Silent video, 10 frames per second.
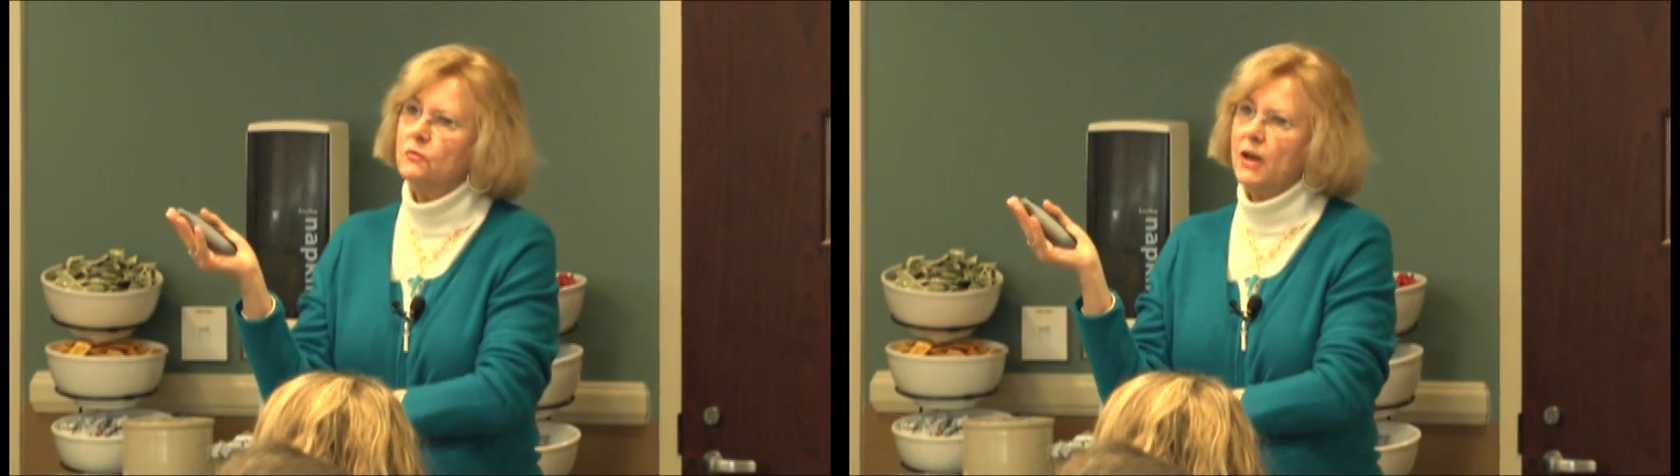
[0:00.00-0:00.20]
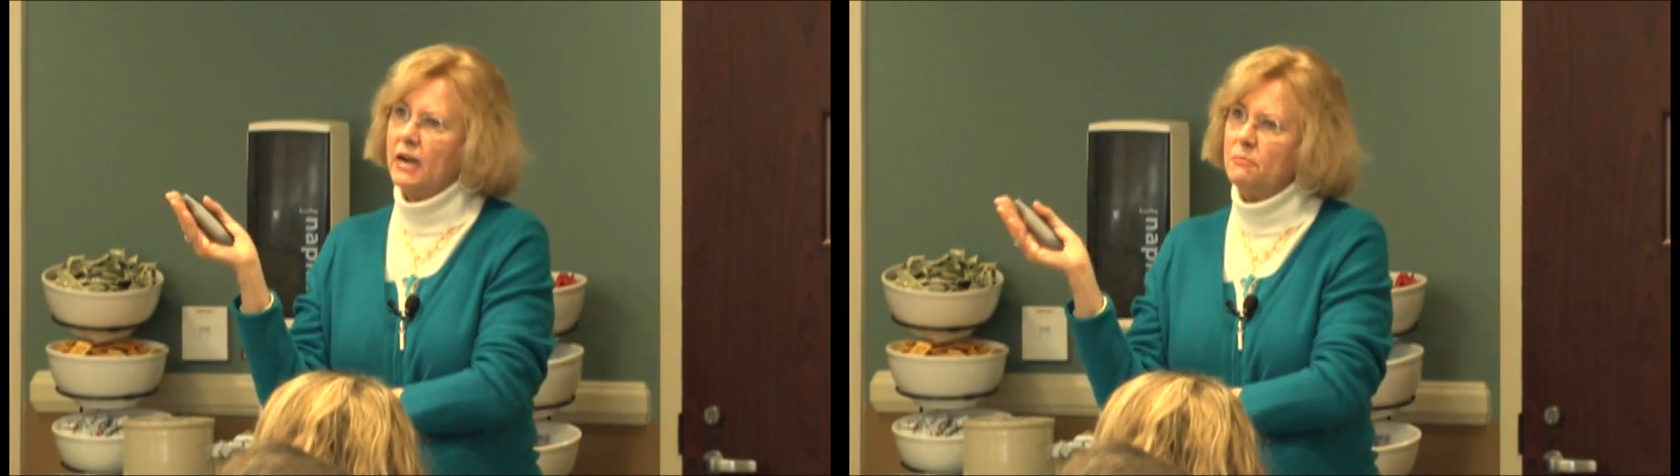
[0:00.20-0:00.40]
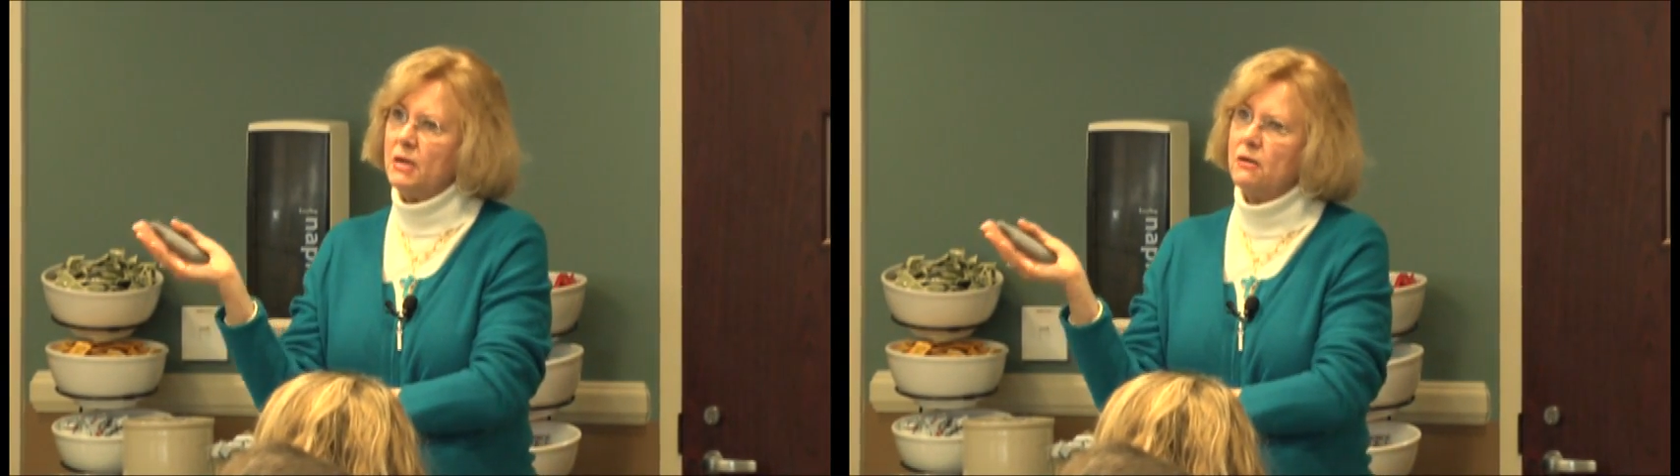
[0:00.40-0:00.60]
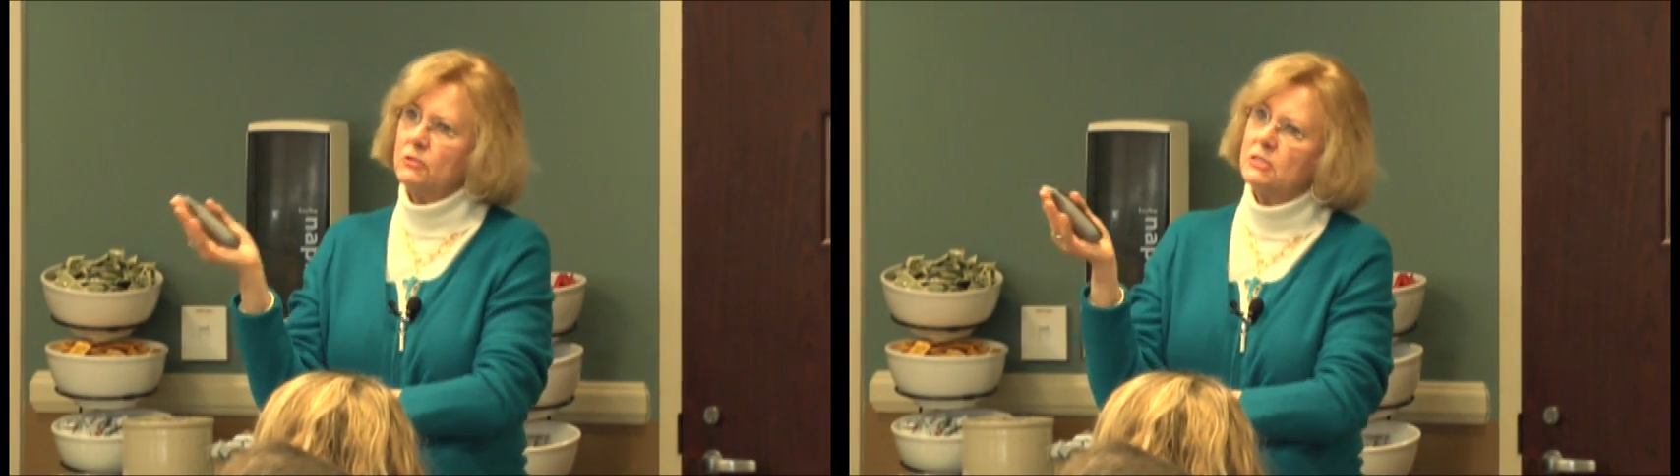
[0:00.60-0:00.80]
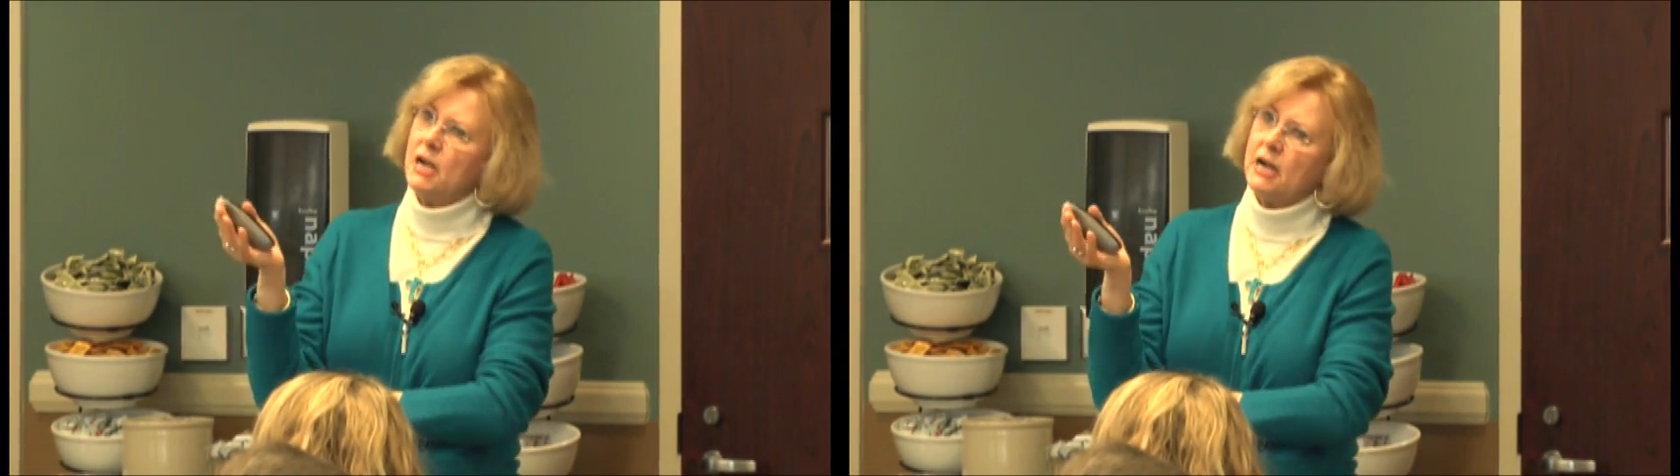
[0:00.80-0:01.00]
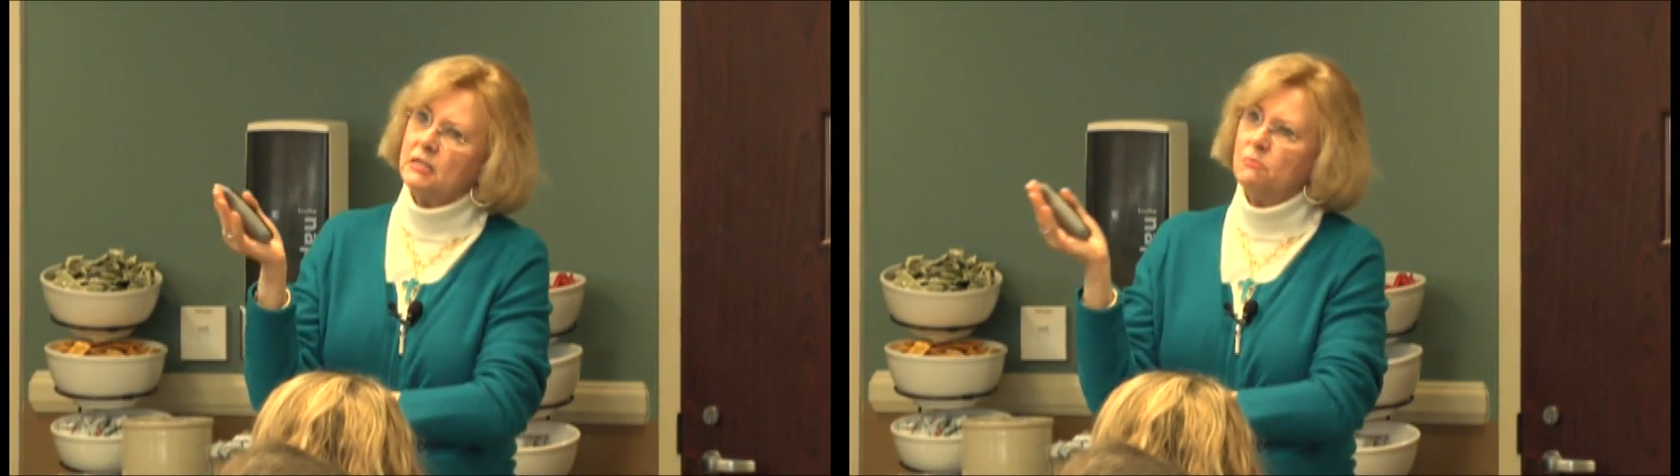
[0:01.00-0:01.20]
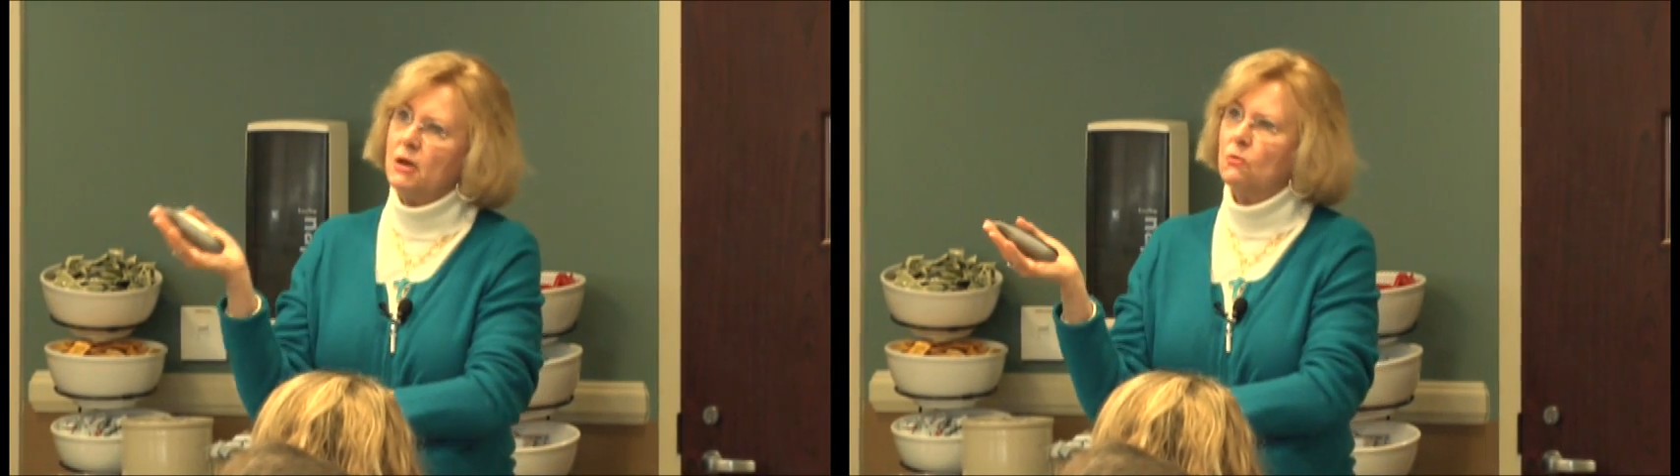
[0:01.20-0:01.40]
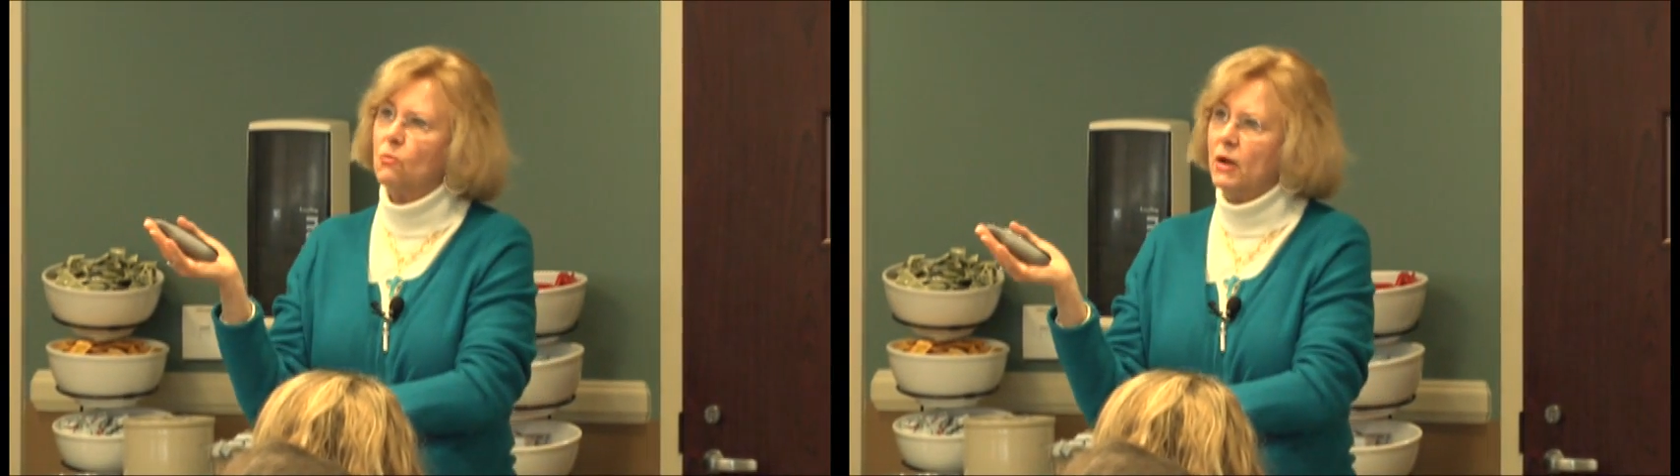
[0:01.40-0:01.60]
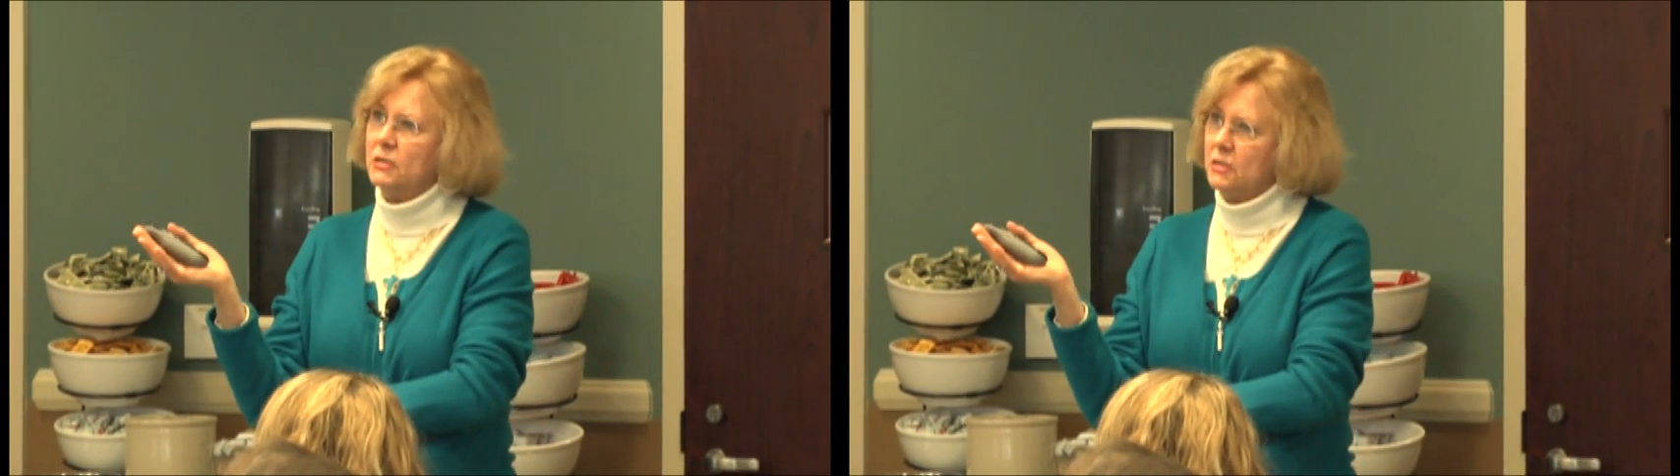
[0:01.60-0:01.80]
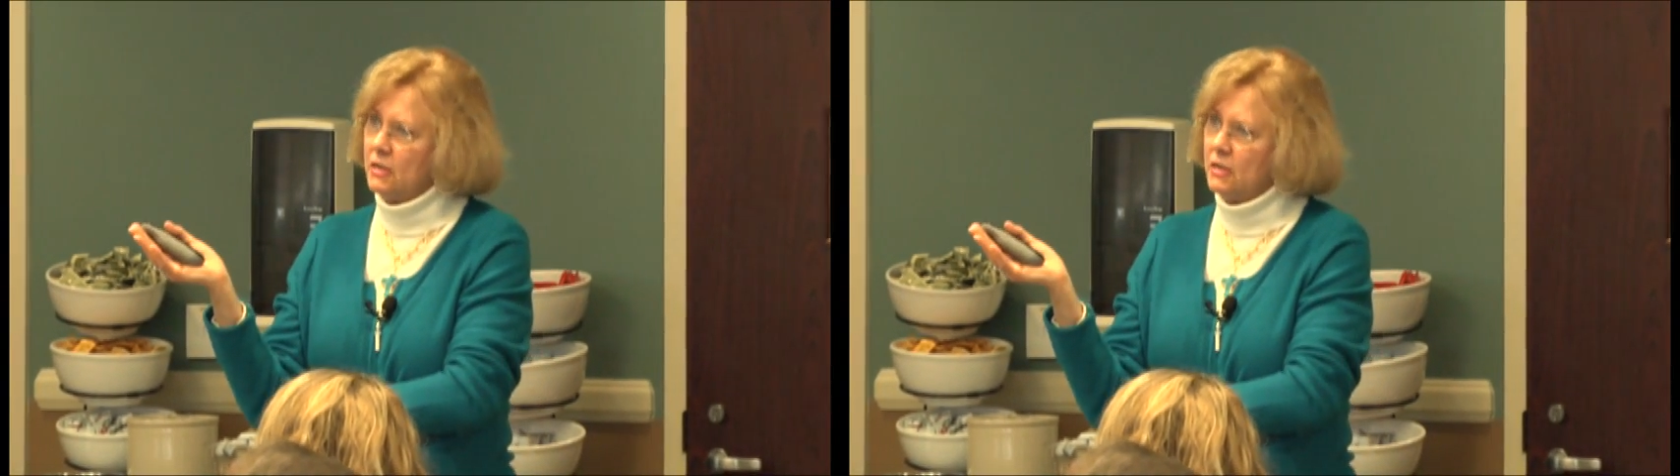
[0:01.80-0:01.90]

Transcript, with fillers: you've got to be able to document and,